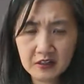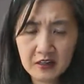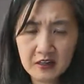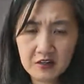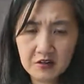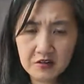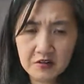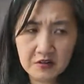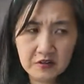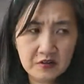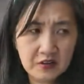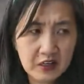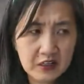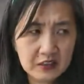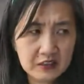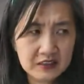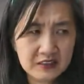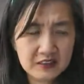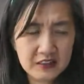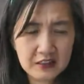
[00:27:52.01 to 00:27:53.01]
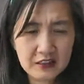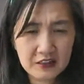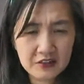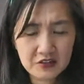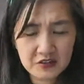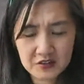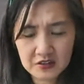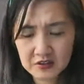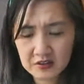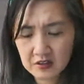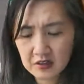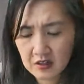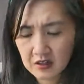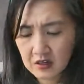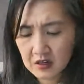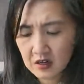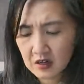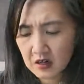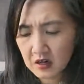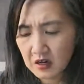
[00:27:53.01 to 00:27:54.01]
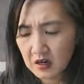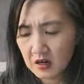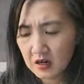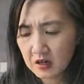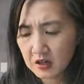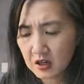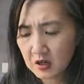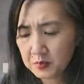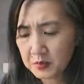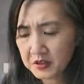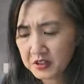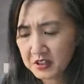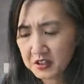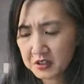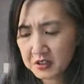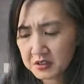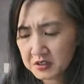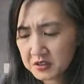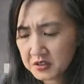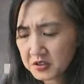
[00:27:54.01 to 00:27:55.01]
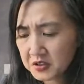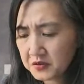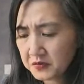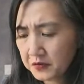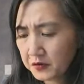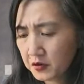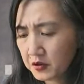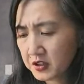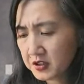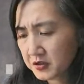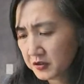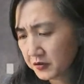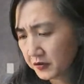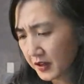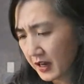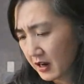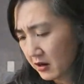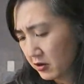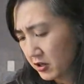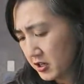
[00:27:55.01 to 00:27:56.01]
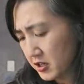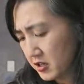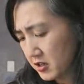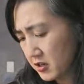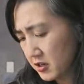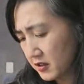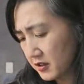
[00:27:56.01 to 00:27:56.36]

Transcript: I heard that it takes a couple years for it to flower.